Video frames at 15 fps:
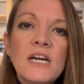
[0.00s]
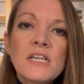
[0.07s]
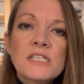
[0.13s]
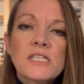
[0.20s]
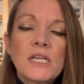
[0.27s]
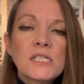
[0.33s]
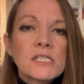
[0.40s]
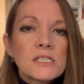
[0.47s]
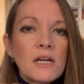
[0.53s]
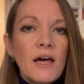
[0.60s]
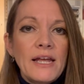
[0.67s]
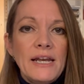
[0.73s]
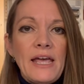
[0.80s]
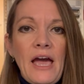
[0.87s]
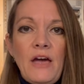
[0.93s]
so
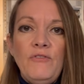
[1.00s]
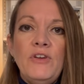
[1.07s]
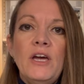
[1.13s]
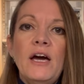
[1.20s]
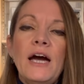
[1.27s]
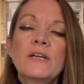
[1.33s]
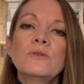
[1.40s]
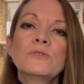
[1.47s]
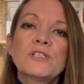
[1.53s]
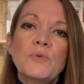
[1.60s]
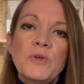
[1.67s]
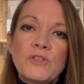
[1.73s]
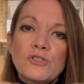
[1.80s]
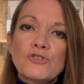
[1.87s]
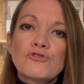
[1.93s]
slightly heavier, and also
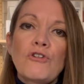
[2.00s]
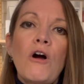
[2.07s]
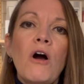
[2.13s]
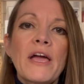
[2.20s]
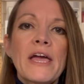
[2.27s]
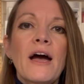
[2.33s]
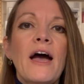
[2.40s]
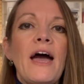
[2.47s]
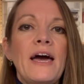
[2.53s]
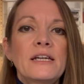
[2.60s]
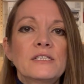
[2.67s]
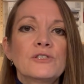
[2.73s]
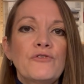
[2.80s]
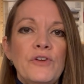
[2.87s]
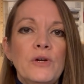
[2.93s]
with a drier
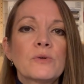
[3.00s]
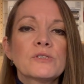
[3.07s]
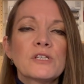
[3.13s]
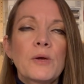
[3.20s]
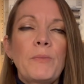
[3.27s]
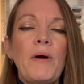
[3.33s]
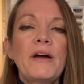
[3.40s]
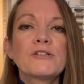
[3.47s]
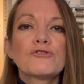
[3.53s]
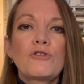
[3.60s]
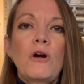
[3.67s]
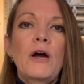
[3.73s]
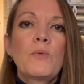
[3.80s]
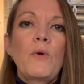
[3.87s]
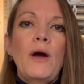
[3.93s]
hand feel. So by
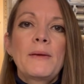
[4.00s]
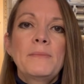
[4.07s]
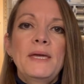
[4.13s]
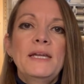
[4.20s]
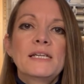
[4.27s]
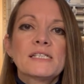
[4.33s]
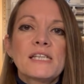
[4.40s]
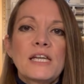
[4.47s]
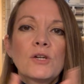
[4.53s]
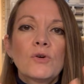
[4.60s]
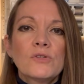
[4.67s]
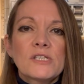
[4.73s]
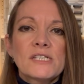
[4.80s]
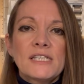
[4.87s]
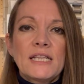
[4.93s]
dry, what I mean is they're
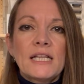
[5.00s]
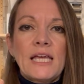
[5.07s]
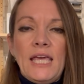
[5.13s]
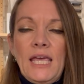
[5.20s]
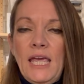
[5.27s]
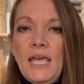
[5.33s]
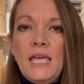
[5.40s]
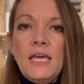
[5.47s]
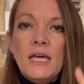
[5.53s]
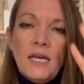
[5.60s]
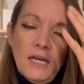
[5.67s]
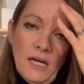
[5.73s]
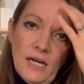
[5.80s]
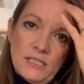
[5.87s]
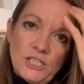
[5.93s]
not silky
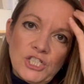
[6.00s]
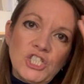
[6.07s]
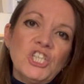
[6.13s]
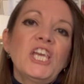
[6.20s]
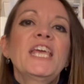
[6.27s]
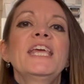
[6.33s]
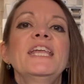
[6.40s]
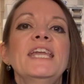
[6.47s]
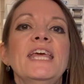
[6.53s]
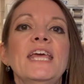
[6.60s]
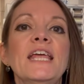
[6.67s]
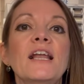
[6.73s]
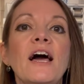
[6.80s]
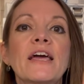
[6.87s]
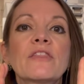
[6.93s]
and
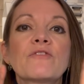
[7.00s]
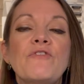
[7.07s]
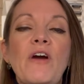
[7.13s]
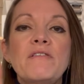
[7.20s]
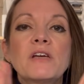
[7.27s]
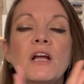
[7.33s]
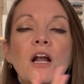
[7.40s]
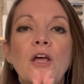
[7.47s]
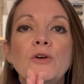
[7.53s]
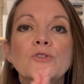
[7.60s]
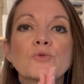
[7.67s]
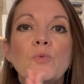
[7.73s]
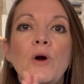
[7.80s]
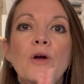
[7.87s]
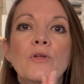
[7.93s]
sheeny like the very
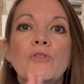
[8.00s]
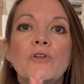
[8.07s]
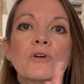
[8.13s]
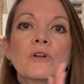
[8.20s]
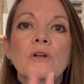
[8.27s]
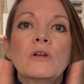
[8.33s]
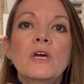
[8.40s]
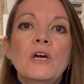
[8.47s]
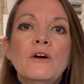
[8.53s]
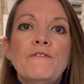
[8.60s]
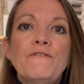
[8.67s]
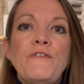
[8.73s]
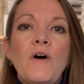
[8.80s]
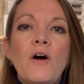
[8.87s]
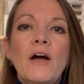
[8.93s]
close woven
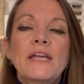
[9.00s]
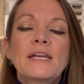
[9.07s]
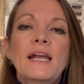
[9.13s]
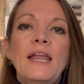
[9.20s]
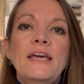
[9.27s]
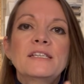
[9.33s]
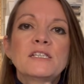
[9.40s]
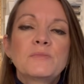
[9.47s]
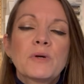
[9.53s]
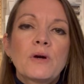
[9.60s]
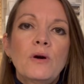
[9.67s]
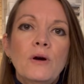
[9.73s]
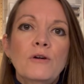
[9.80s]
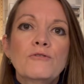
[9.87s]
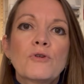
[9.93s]
fine Lady
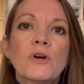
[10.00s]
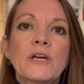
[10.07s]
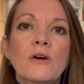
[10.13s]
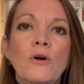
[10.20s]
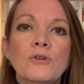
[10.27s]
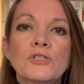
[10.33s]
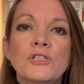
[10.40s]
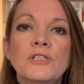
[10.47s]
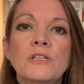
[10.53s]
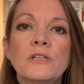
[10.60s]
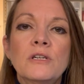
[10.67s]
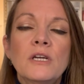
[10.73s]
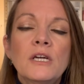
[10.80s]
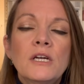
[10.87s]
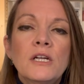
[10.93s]
McElroy
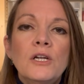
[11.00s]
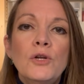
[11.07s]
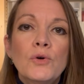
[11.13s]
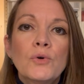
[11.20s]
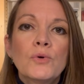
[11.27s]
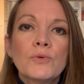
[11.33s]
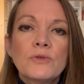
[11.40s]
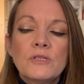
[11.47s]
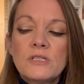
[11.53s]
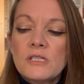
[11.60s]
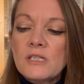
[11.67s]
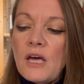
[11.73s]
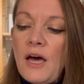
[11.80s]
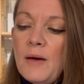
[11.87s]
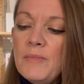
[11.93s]
cotton
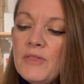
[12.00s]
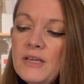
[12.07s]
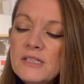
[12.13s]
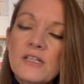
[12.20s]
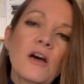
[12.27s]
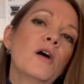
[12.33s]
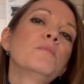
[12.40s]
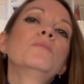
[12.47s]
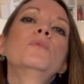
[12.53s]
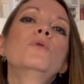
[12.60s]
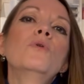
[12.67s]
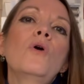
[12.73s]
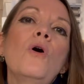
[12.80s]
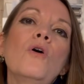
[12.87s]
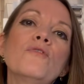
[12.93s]
lawns. These are
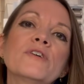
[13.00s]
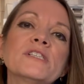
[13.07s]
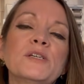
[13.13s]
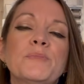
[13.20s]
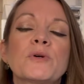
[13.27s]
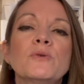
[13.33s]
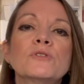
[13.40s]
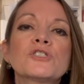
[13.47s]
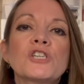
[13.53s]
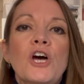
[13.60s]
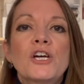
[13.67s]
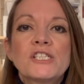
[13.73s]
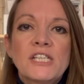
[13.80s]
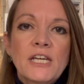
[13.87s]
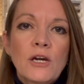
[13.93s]
more of a typical
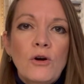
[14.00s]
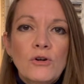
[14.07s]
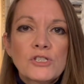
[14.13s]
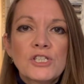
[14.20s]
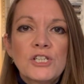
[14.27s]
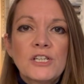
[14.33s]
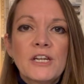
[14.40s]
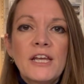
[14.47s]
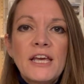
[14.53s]
shirting cotton